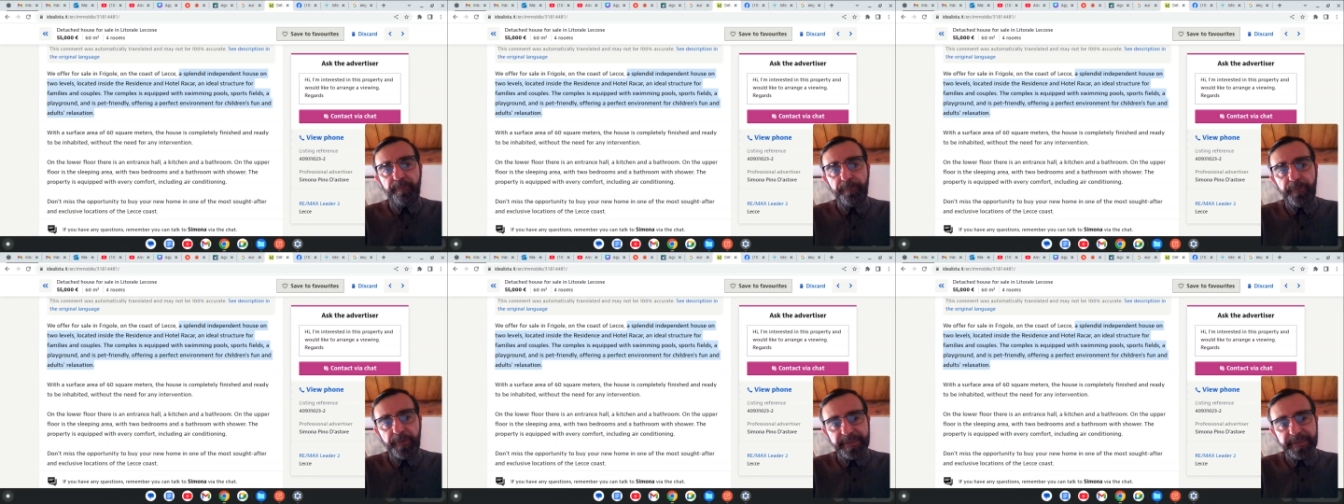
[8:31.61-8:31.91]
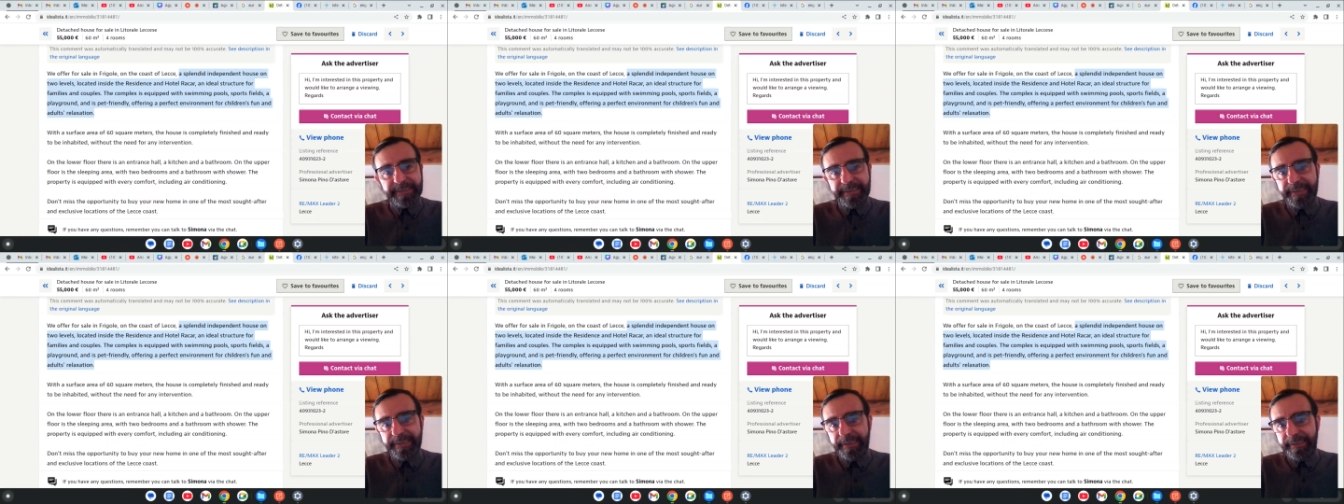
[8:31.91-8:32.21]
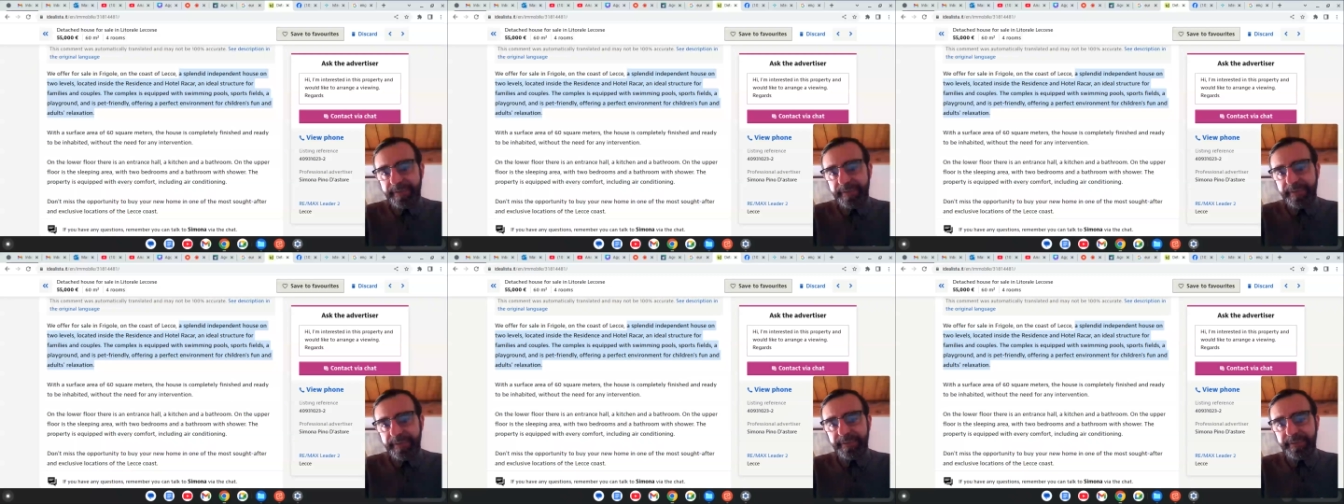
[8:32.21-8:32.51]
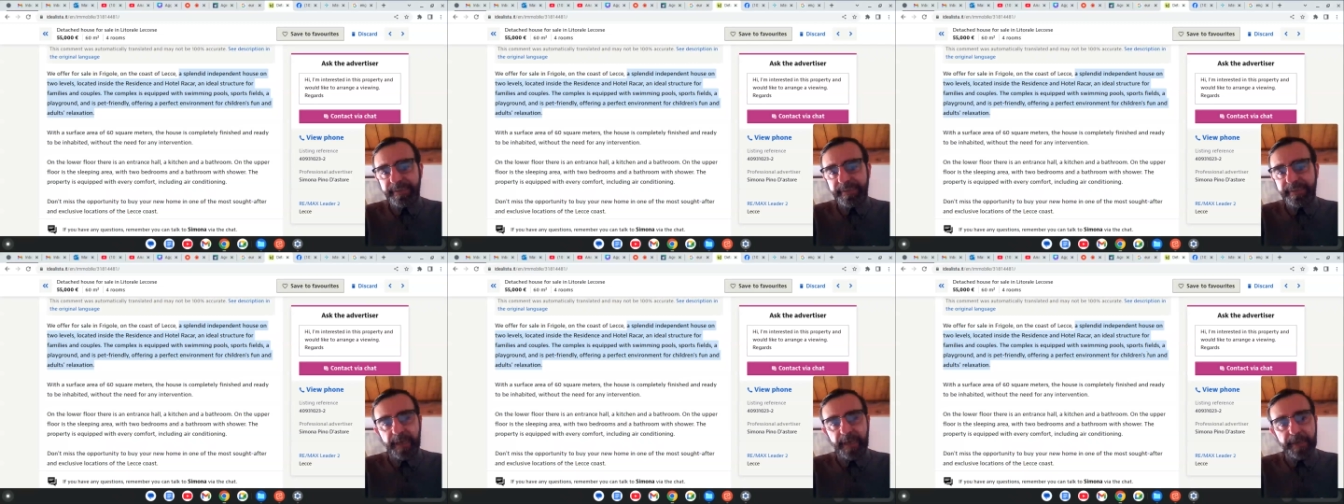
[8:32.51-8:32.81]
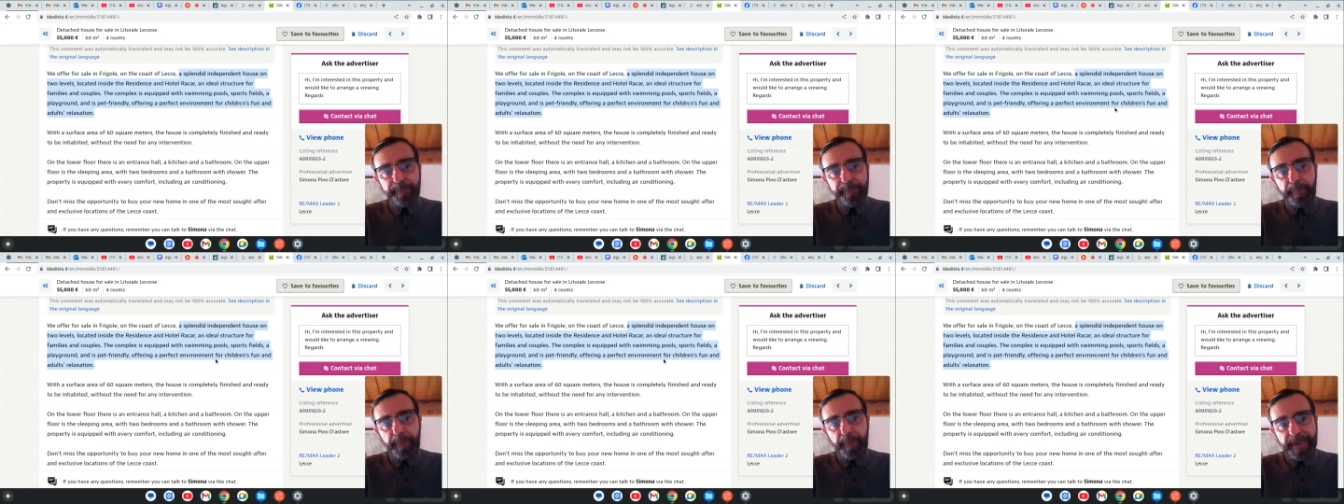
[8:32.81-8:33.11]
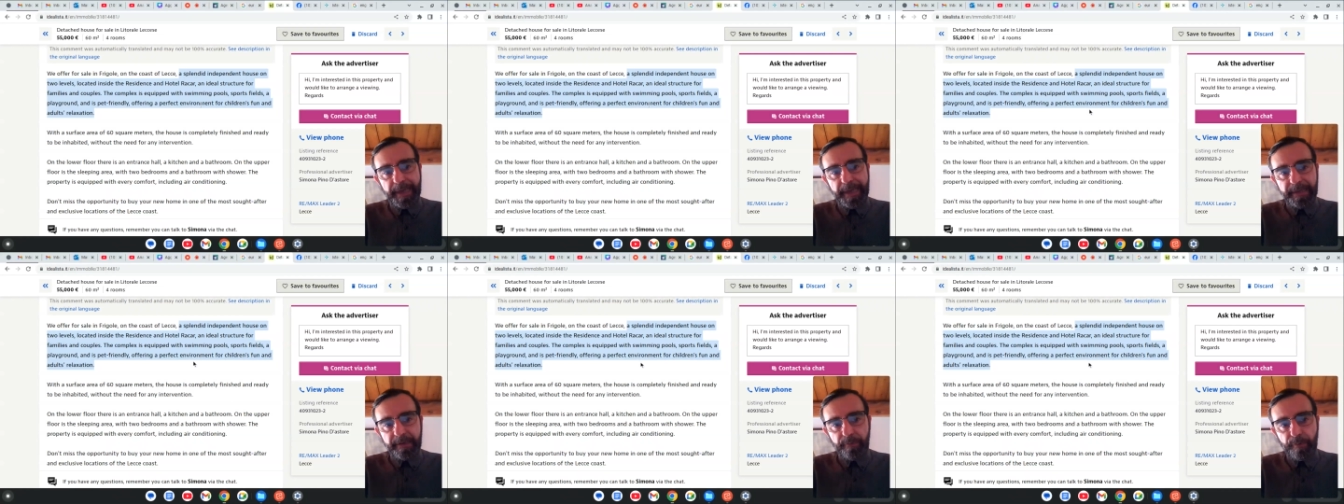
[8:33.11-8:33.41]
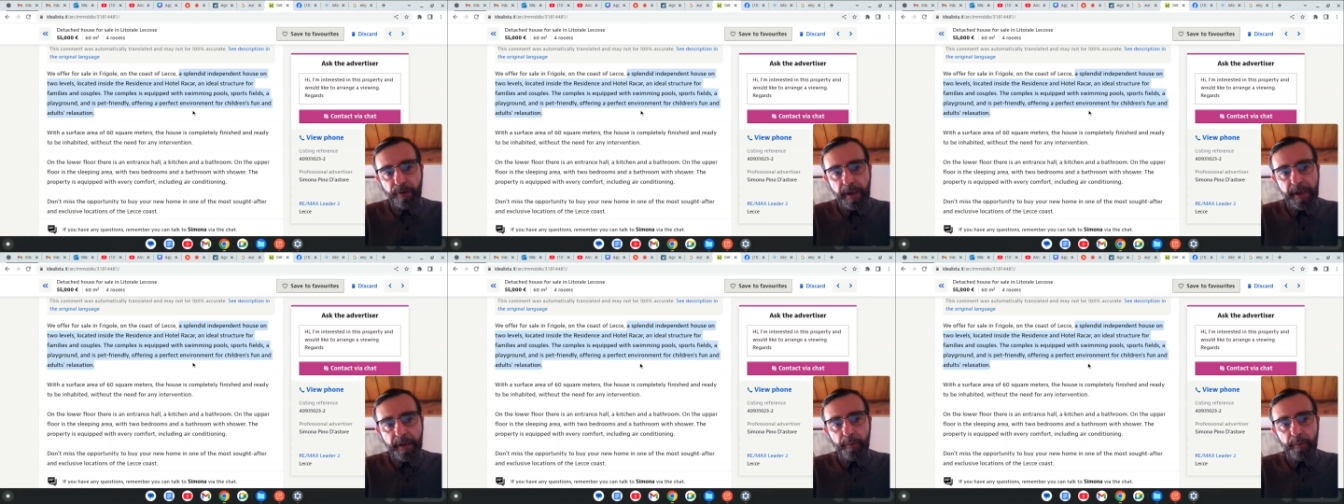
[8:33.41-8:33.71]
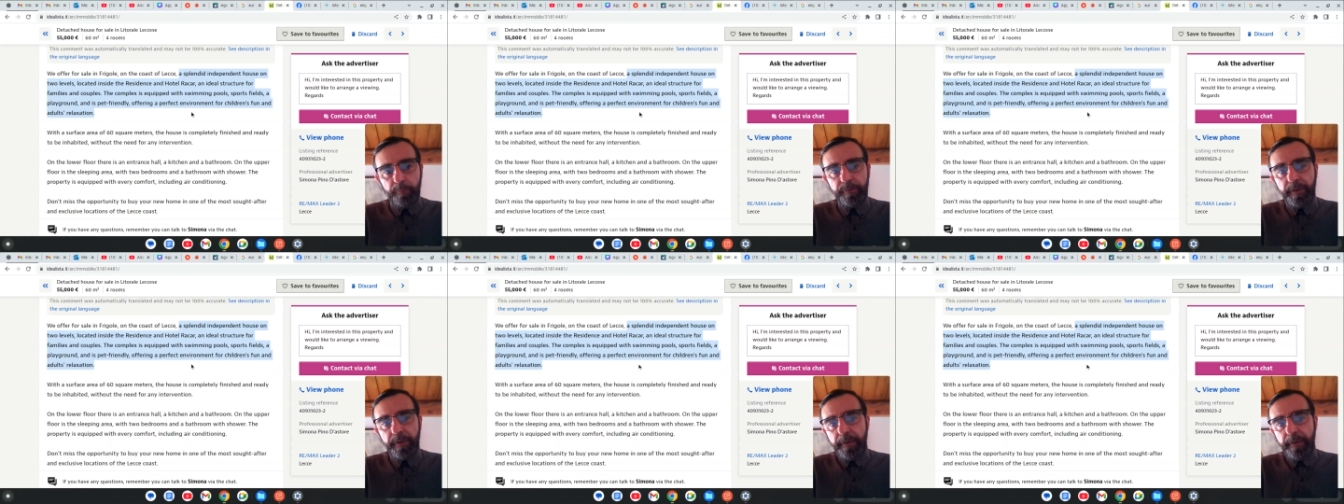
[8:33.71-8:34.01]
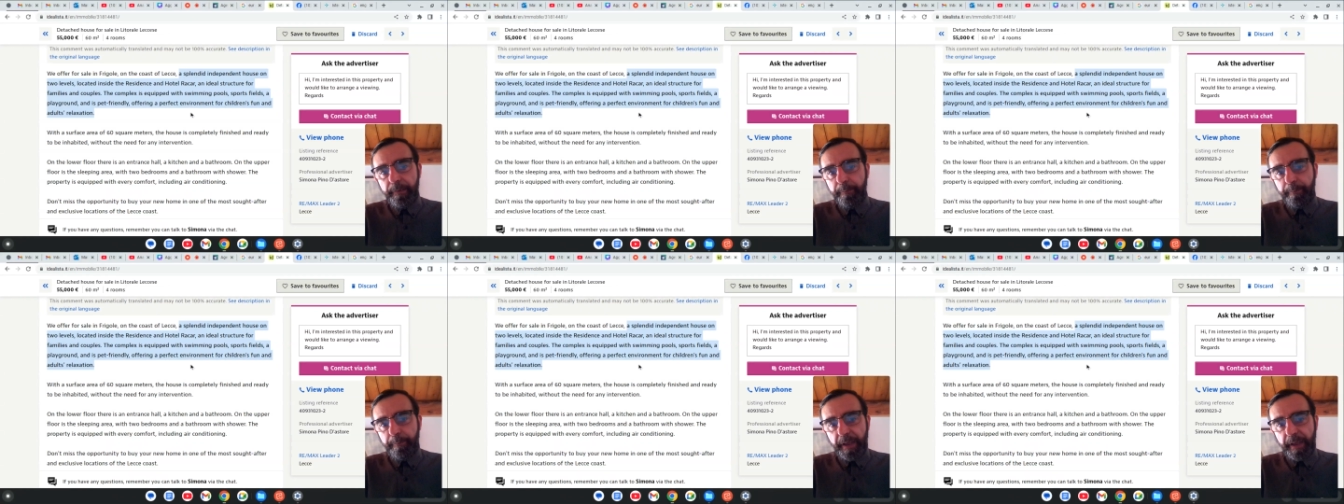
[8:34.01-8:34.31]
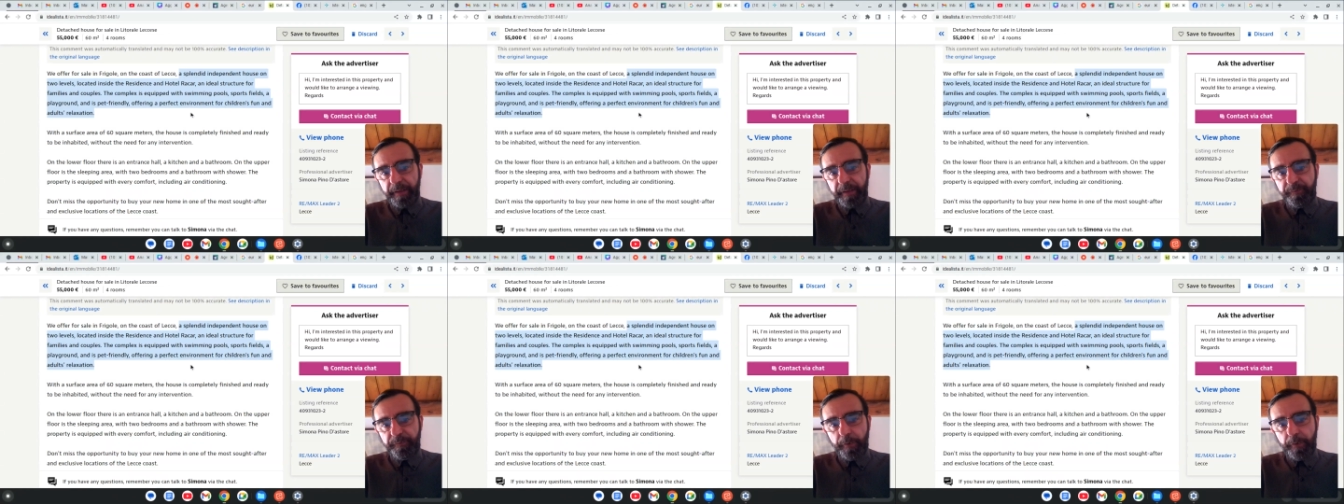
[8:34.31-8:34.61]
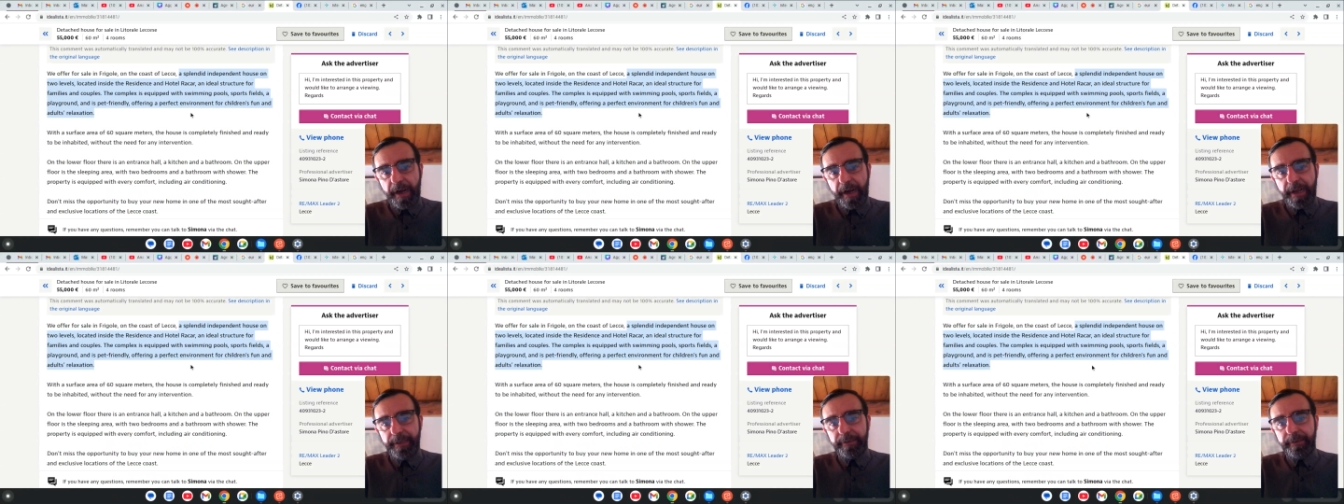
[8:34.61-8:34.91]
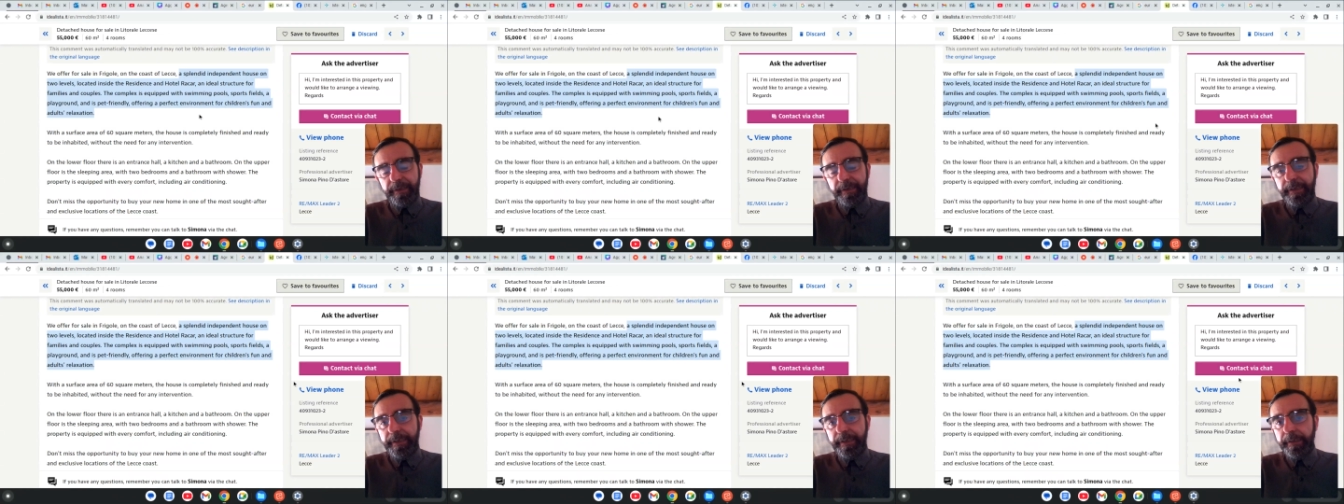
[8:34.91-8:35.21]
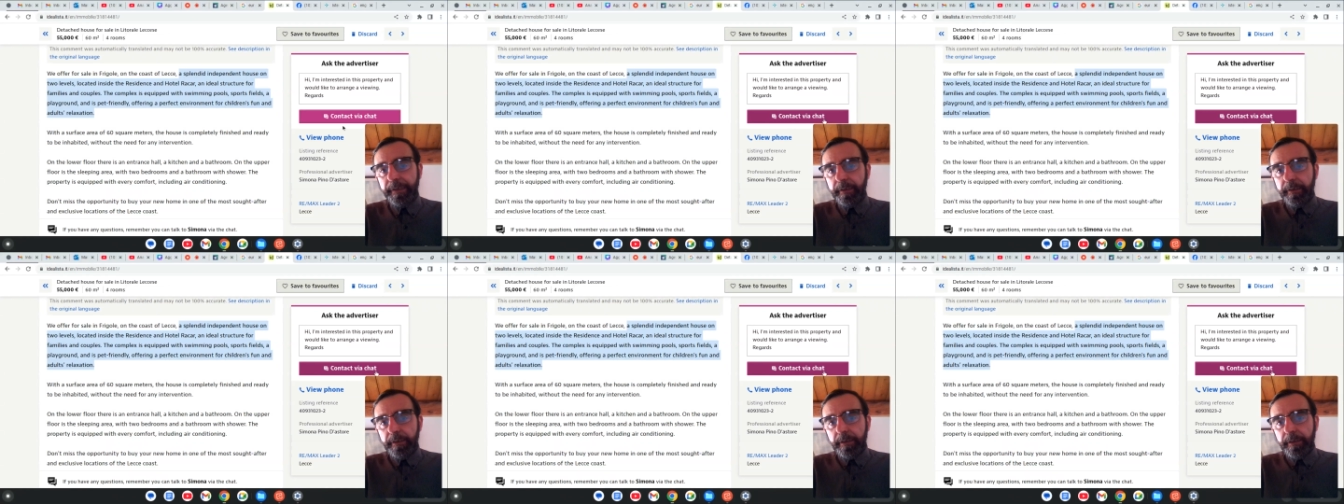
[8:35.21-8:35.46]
facilities like playground, pet friendly,